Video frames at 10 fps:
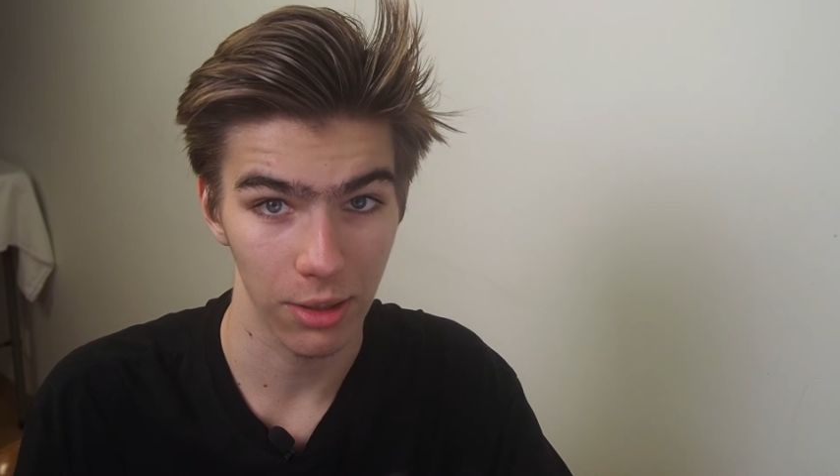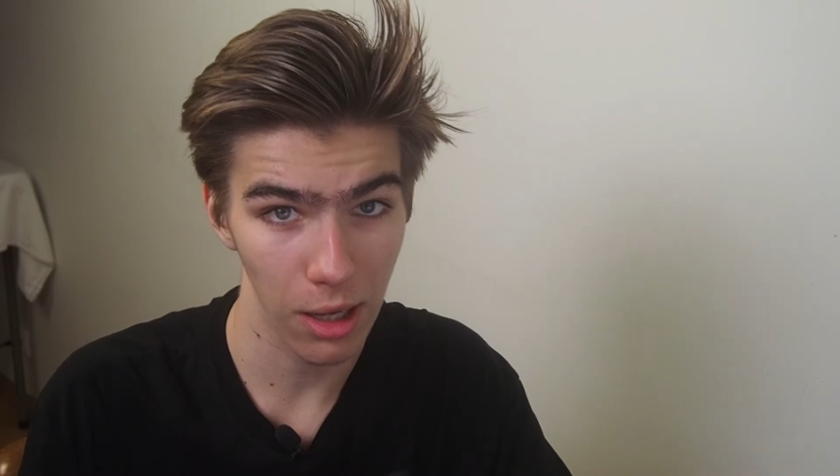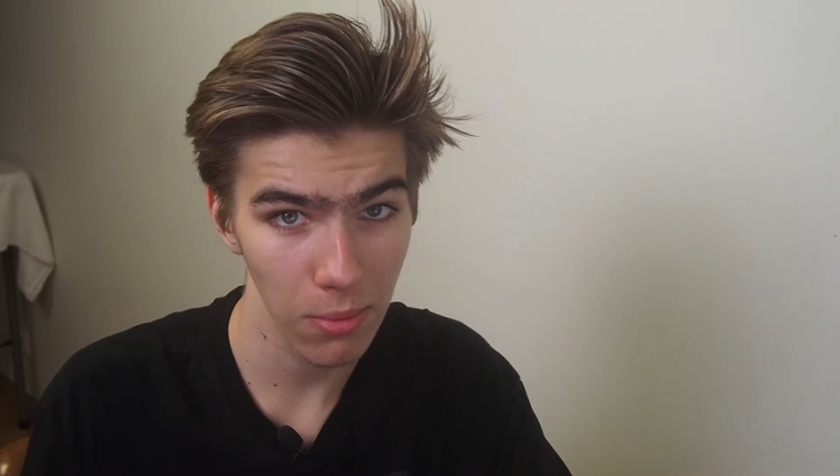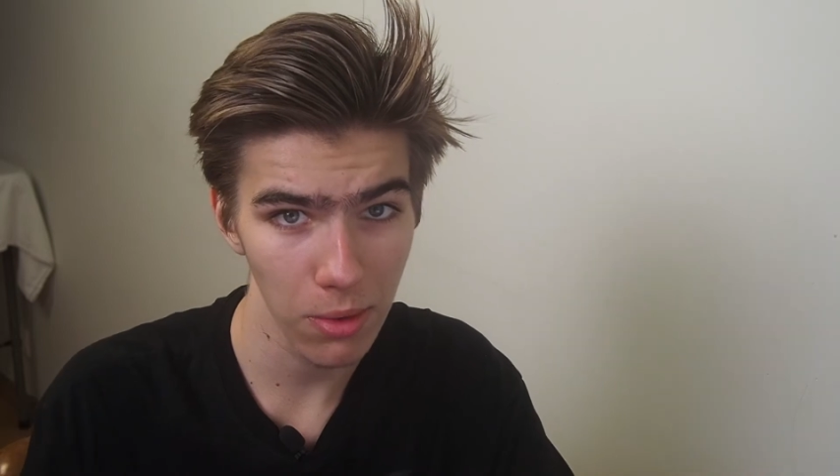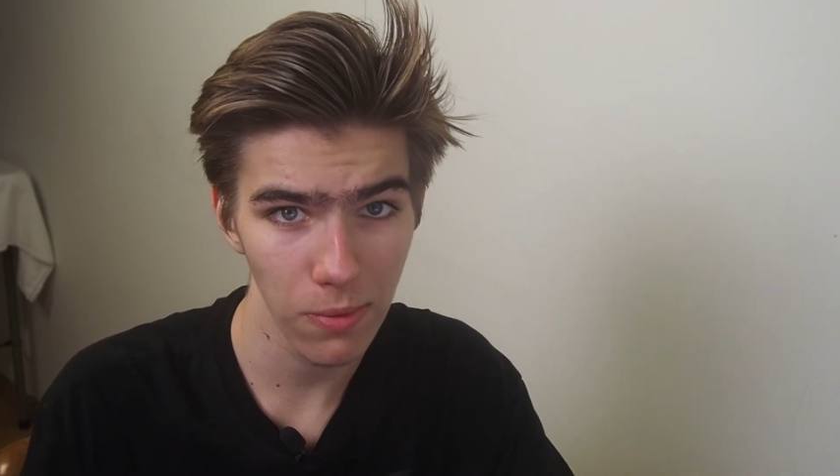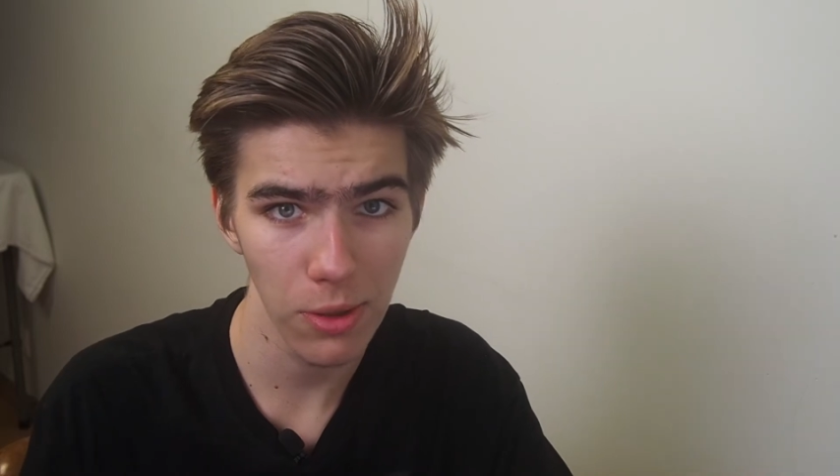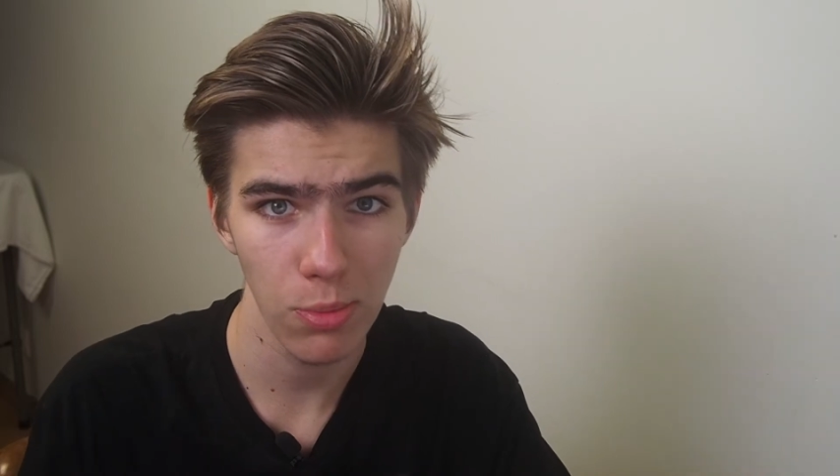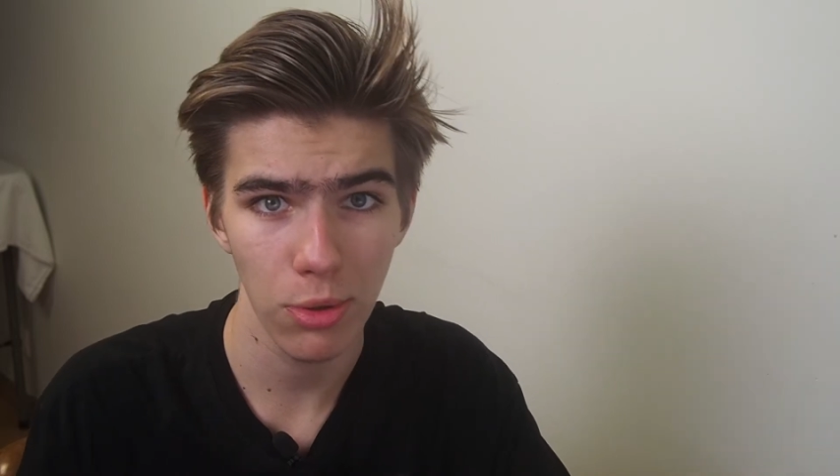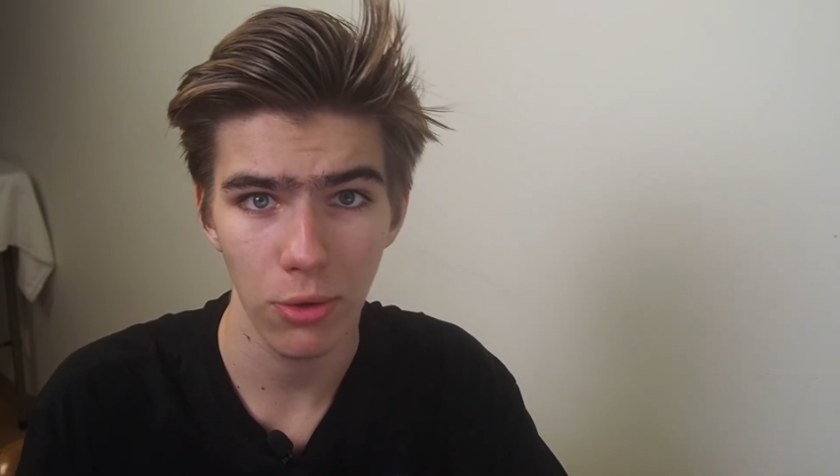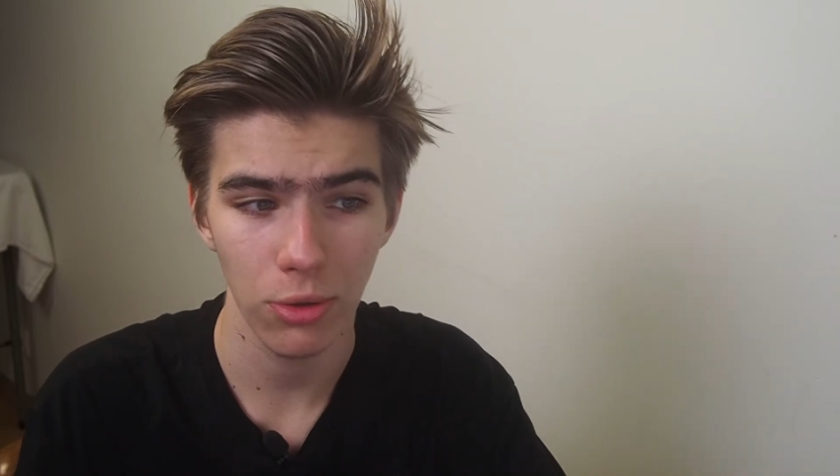number
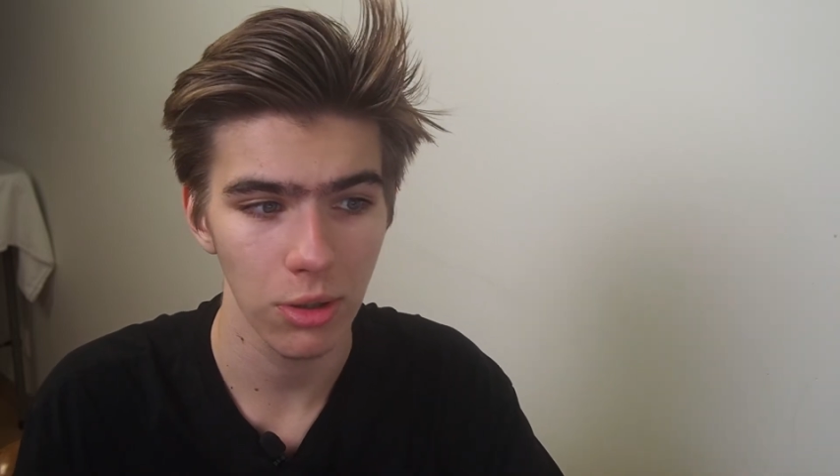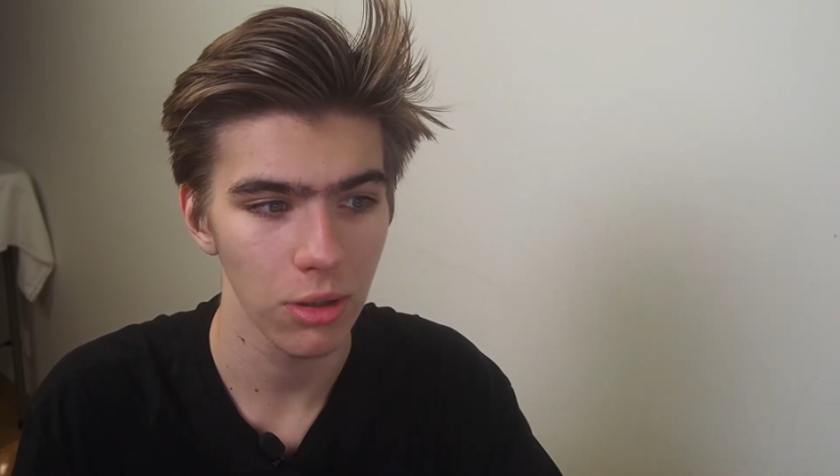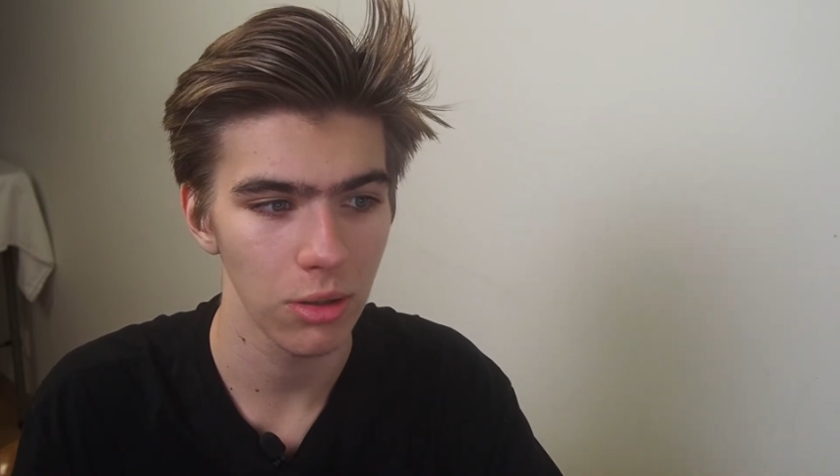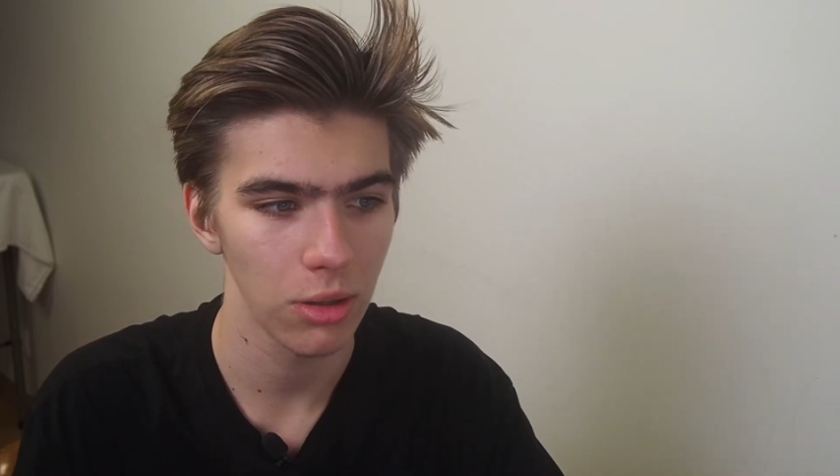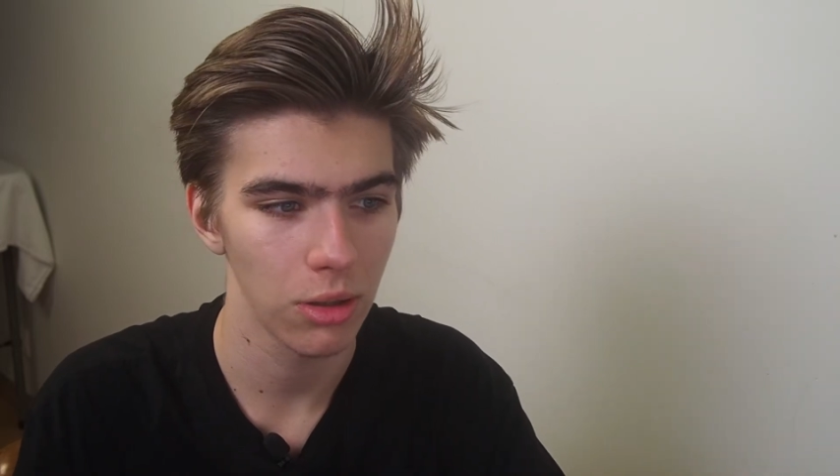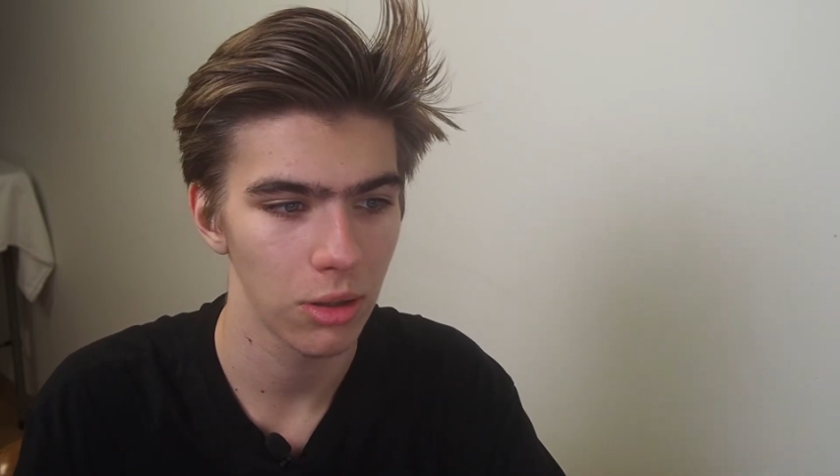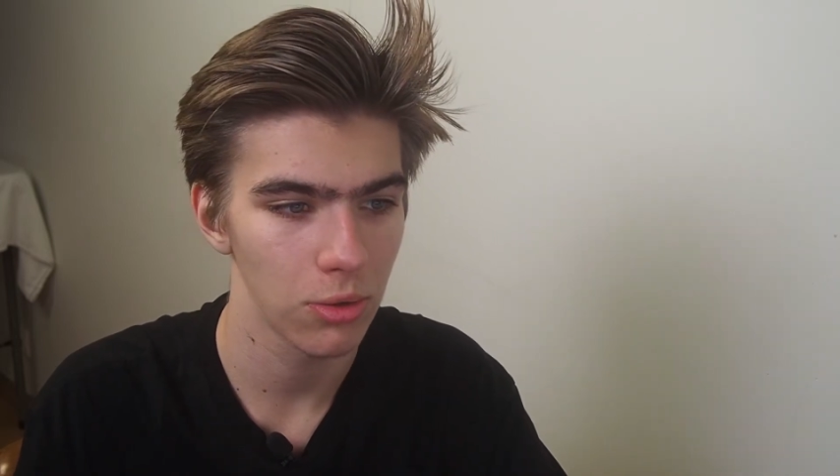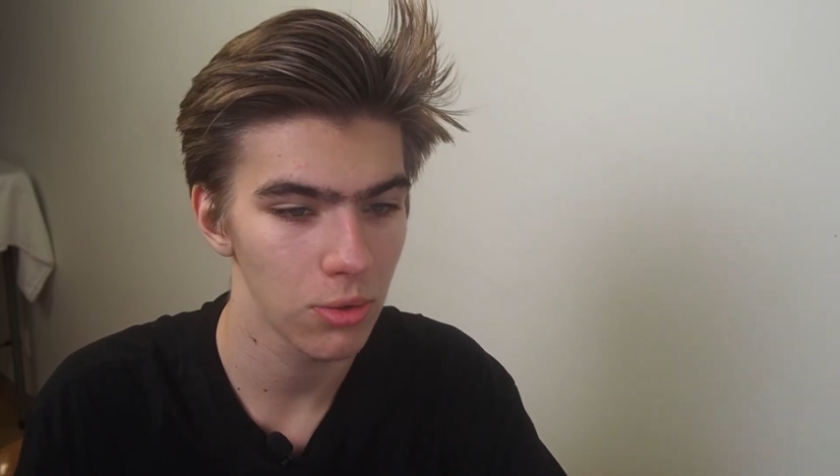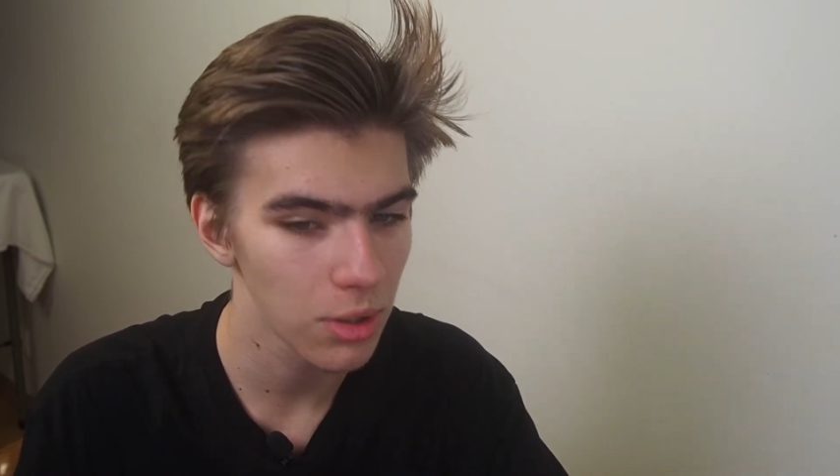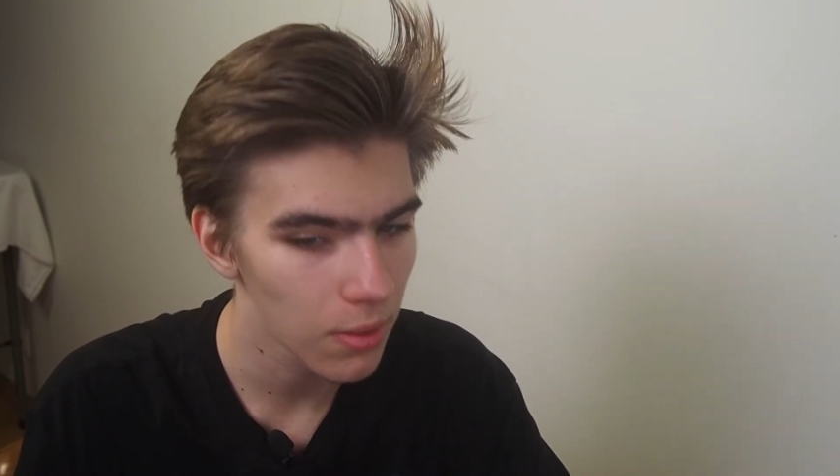which belonged to